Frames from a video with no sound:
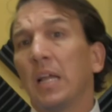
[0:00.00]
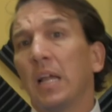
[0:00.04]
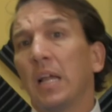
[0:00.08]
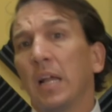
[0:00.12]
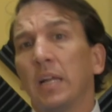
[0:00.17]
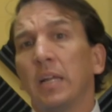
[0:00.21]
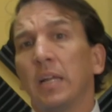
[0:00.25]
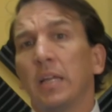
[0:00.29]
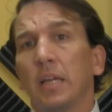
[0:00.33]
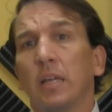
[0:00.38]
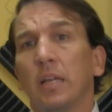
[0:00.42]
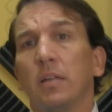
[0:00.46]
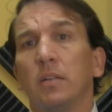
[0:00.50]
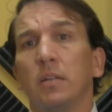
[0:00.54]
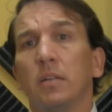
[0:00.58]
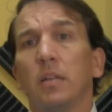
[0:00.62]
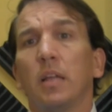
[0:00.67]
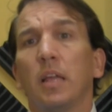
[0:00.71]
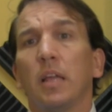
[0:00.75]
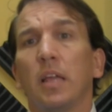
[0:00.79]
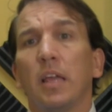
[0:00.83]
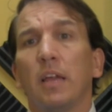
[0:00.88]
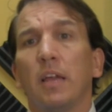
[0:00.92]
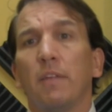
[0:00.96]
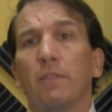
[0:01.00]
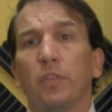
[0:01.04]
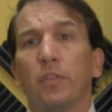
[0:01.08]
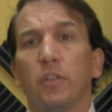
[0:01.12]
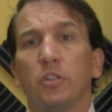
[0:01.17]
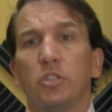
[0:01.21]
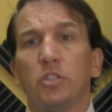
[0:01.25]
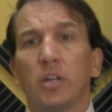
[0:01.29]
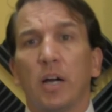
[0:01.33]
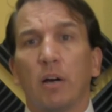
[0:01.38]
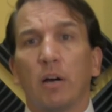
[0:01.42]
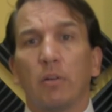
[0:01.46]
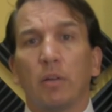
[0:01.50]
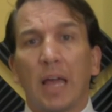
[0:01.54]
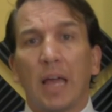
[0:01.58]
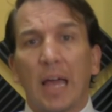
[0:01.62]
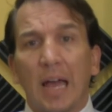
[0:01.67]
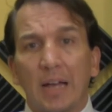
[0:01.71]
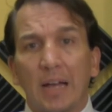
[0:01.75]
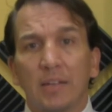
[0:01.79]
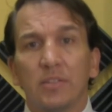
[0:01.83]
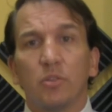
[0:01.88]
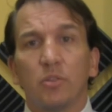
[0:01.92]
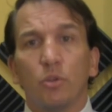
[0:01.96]
And again, if the child
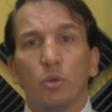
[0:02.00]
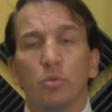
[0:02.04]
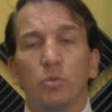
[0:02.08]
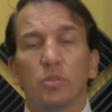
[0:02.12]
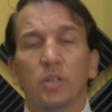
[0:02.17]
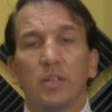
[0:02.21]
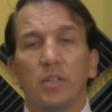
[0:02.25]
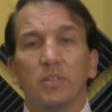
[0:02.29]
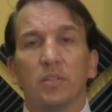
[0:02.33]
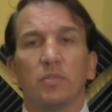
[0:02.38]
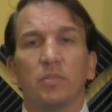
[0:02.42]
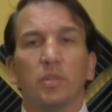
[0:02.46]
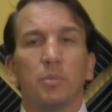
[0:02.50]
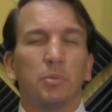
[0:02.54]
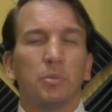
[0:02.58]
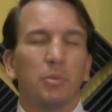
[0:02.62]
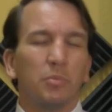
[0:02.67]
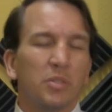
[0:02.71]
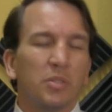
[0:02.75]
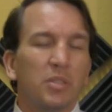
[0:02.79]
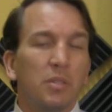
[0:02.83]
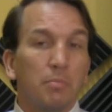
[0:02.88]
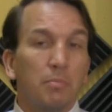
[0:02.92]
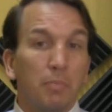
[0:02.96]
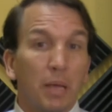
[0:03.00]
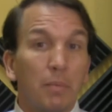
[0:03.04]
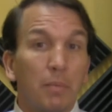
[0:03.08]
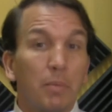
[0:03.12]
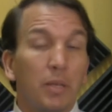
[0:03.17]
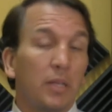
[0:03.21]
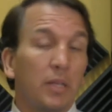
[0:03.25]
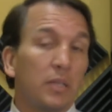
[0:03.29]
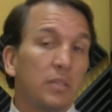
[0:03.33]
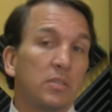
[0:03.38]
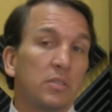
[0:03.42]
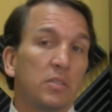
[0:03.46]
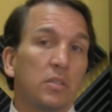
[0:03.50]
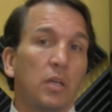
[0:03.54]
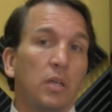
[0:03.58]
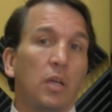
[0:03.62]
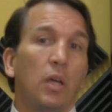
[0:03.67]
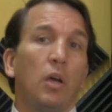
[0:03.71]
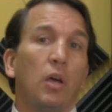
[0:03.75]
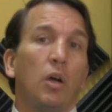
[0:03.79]
has those kinds of symptoms, then maybe it's